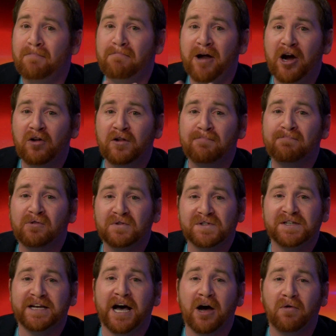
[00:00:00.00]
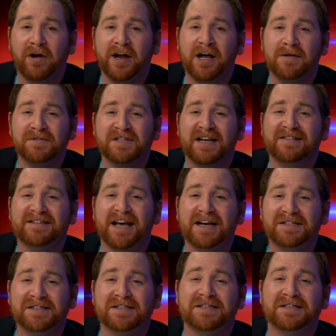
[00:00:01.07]
Maryland pulls the outright upset.
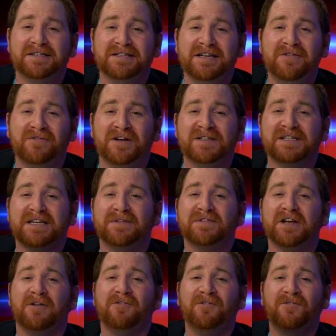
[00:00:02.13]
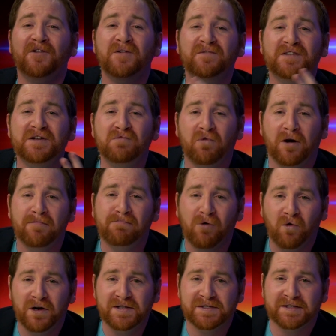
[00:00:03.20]
Texas's defense gives up 51
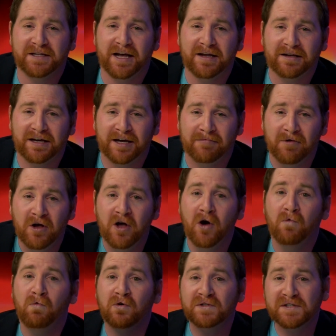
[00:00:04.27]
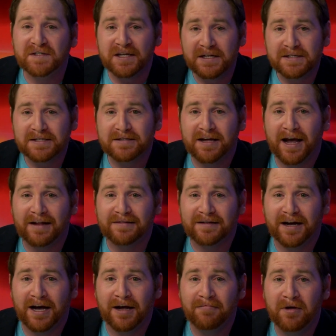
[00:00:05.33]
points in that game. Well, since that
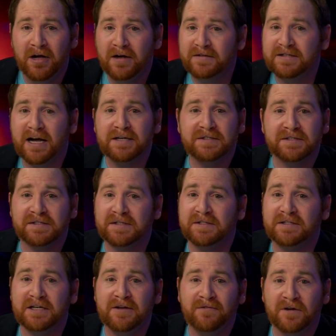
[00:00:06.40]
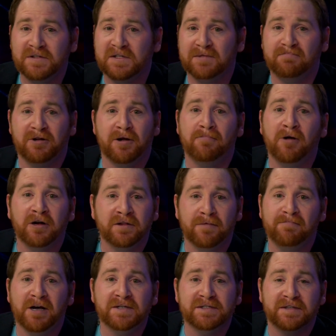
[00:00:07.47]
time, Texas's defense has been among the
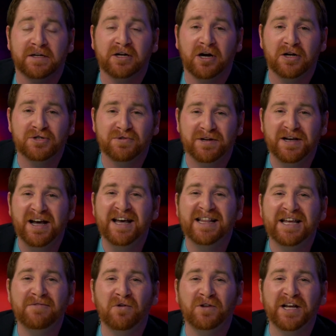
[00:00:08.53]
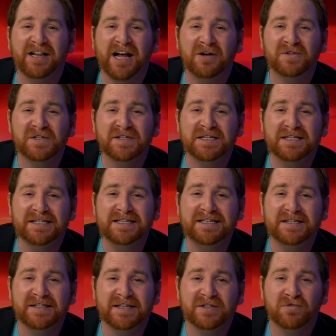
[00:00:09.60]
best in the country. They've only allowed
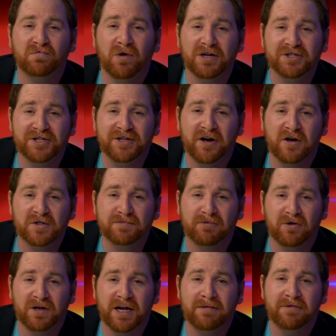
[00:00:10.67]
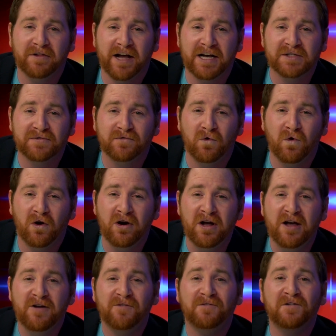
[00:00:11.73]
66 rushing yards per game the last four,
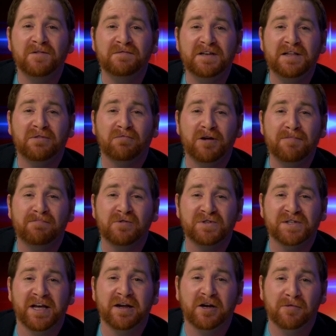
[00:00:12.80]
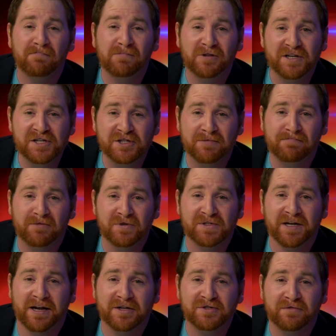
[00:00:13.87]
53% completion
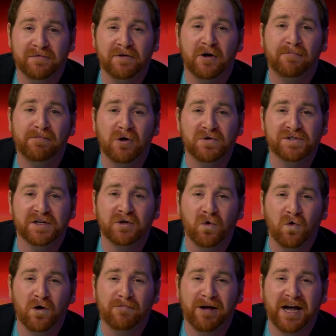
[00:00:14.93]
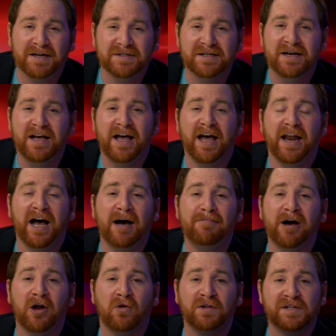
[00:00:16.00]
percentage from their opposing quarterbacks, and how
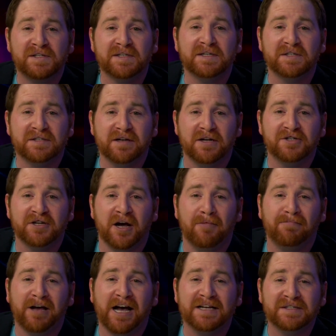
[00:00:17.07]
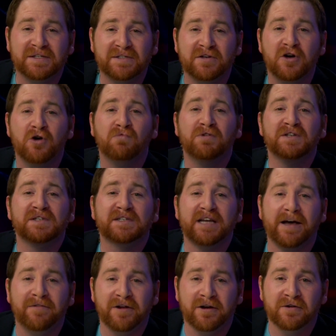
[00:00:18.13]
about only 6 touchdown passes with
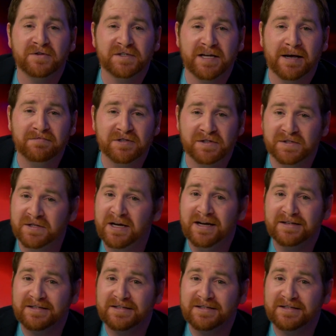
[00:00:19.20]
7 interceptions.